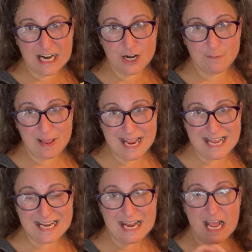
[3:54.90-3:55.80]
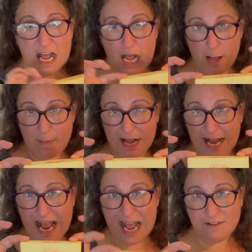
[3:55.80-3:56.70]
iron pan about
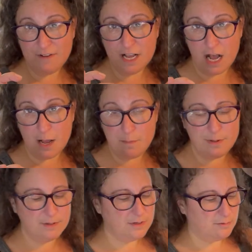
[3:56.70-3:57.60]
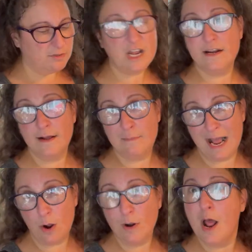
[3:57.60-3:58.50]
a half a cup, well not
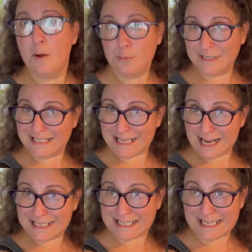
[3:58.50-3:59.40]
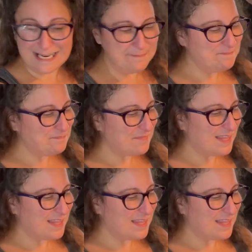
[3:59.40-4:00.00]
about, precisely